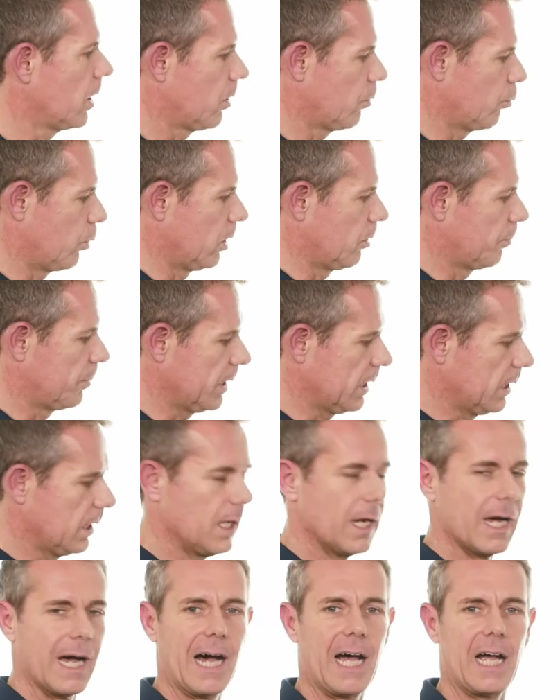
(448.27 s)
will
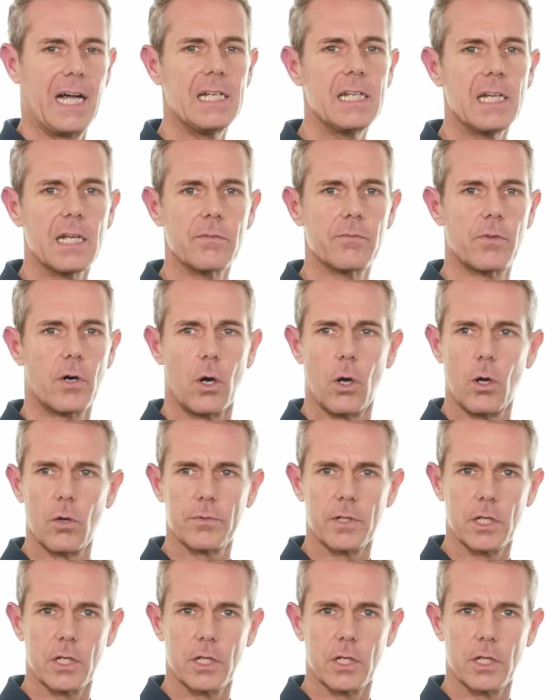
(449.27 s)
be highly involved.